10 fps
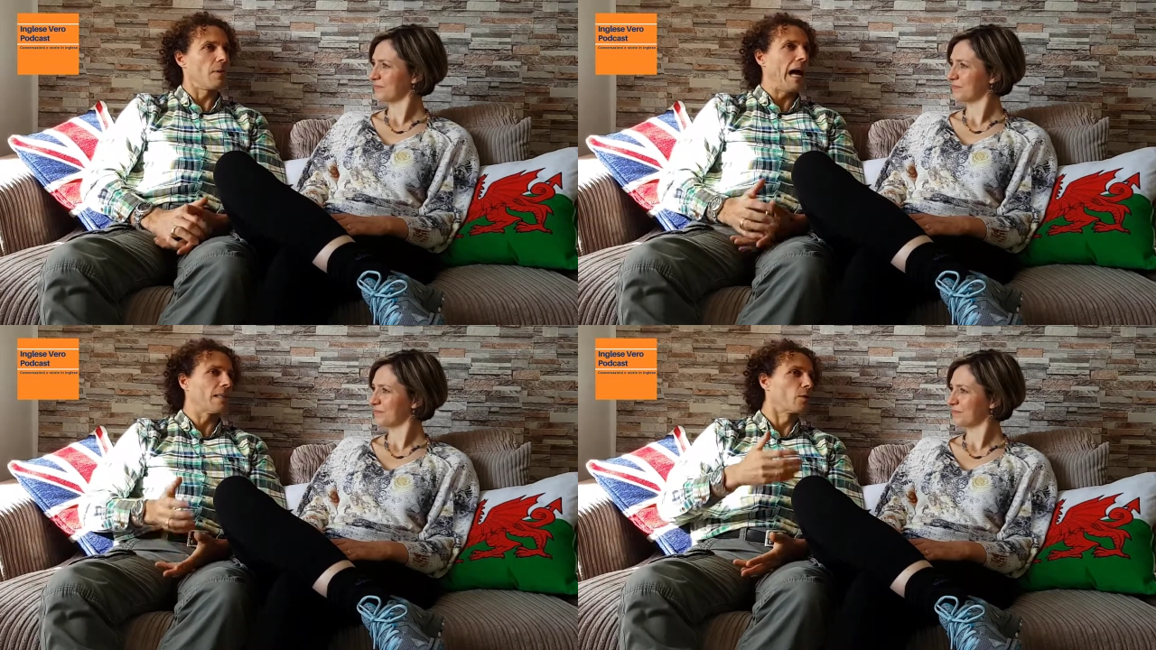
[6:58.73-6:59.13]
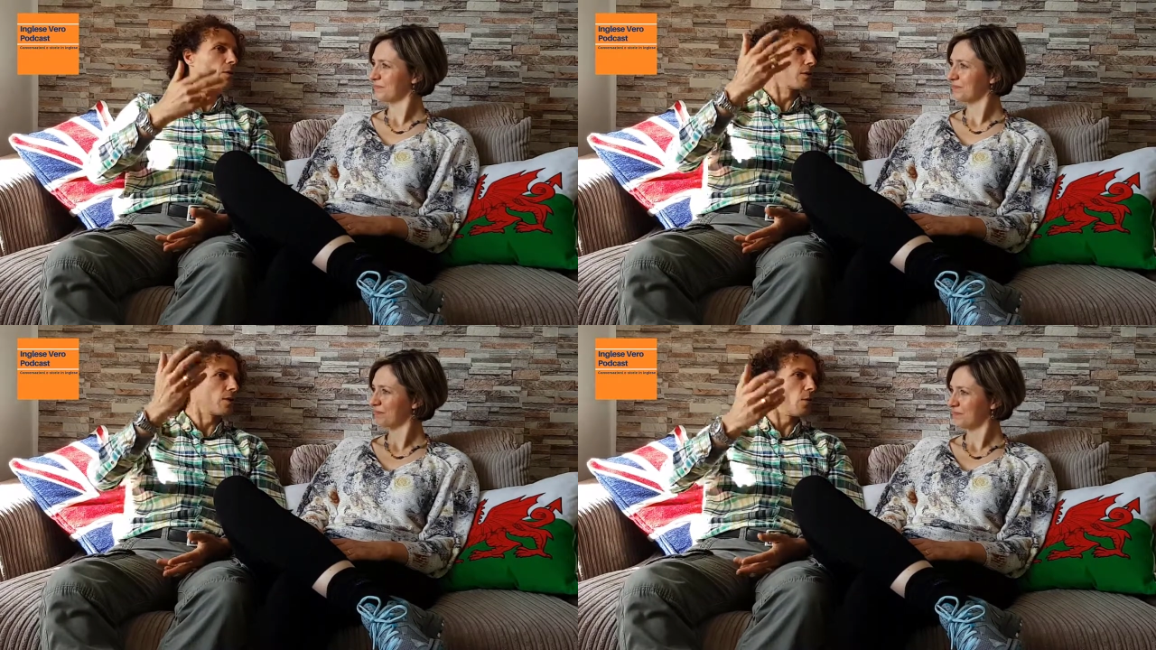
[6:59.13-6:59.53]

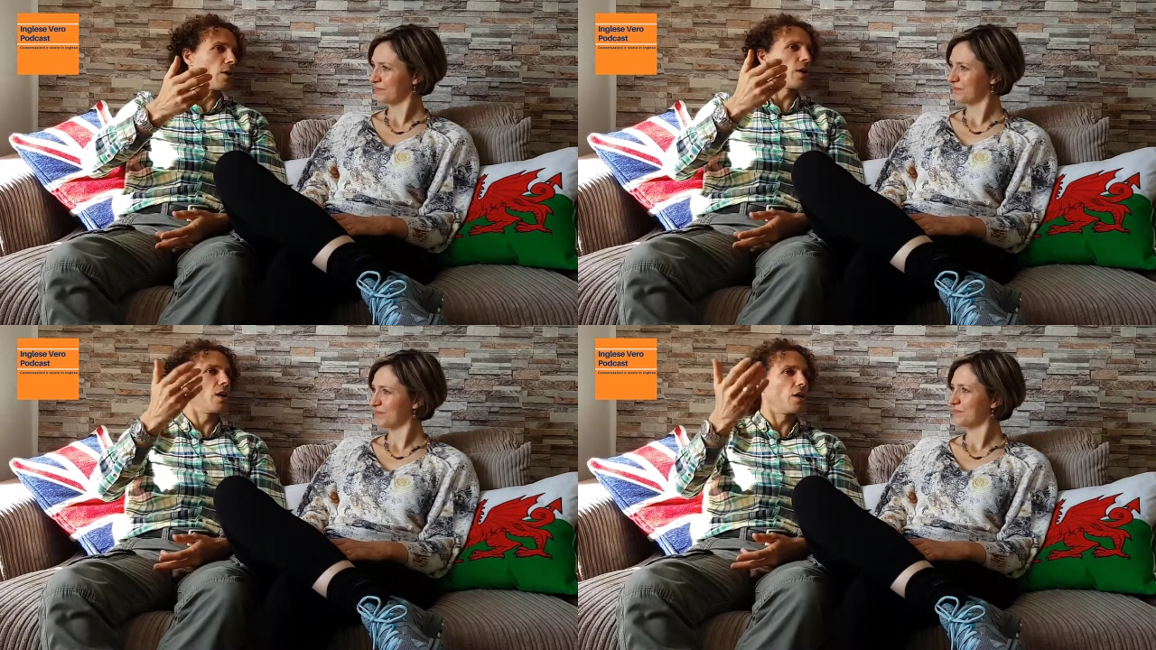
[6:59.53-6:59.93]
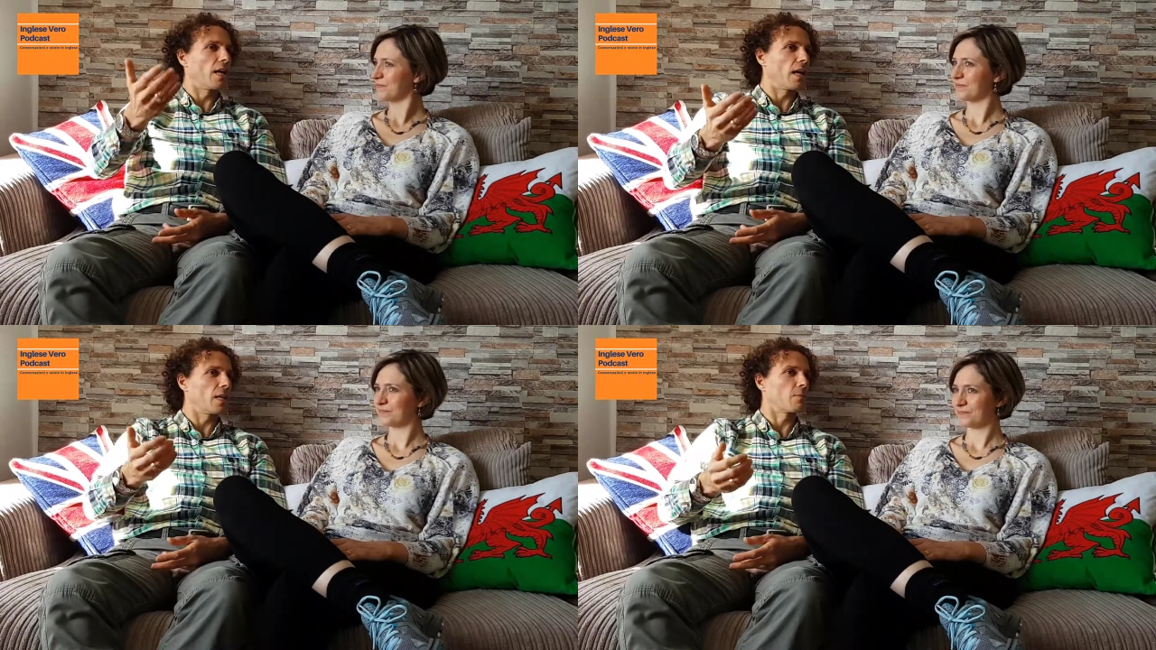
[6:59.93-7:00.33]
Speaker 1: adults, they want to
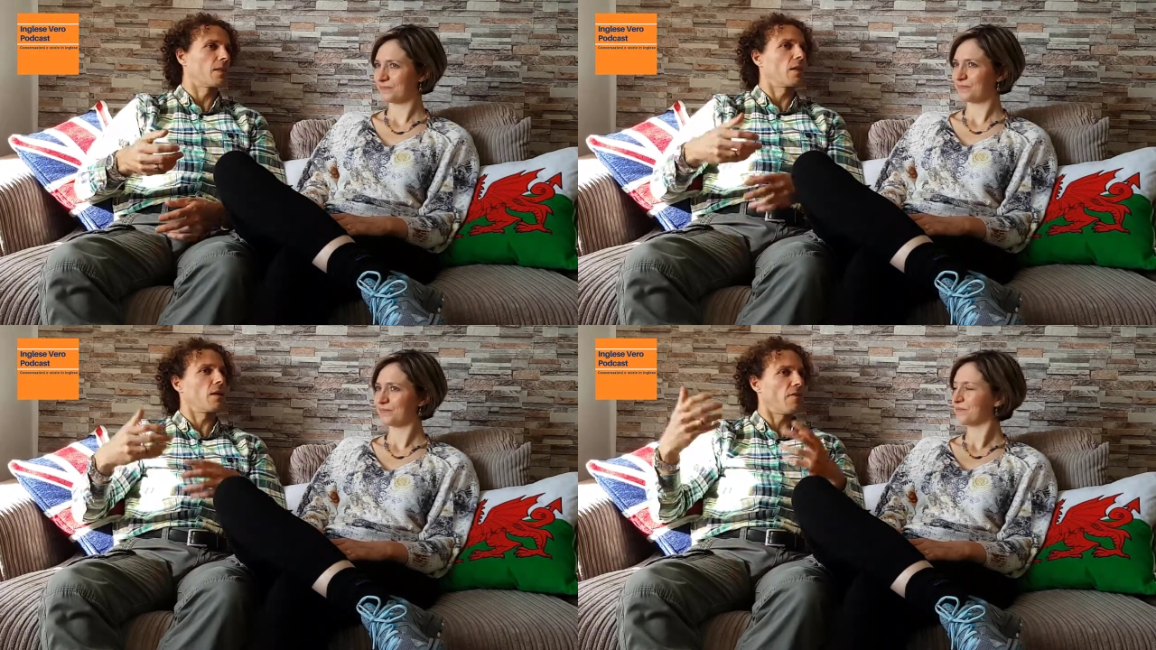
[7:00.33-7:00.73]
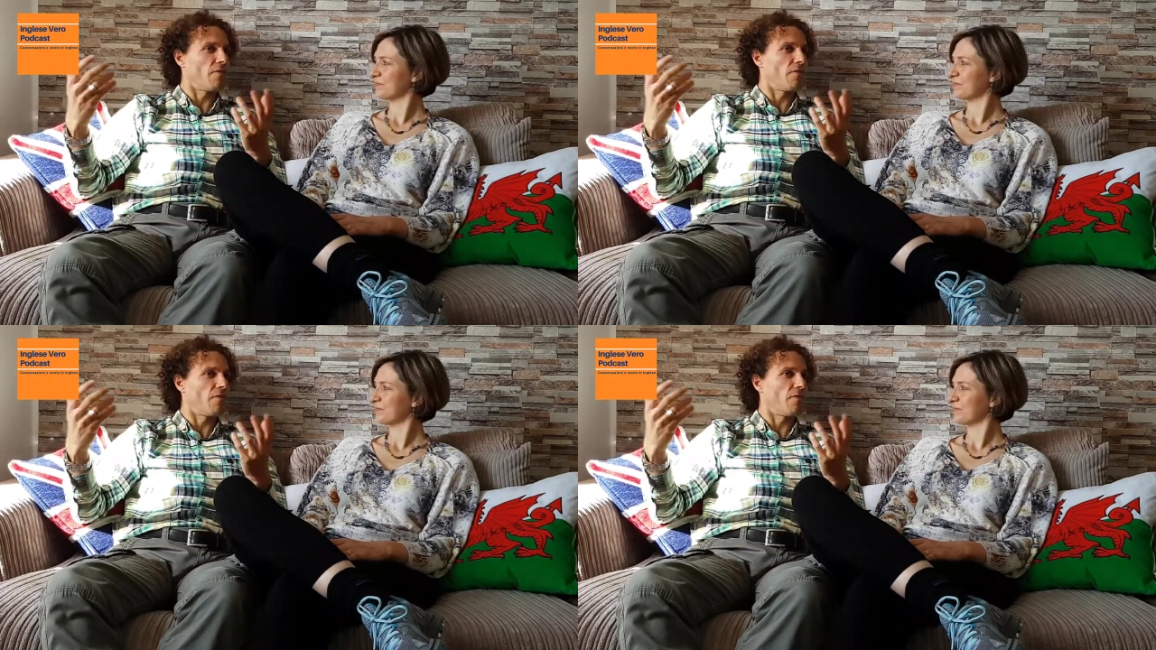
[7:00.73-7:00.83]
learn English, but they got a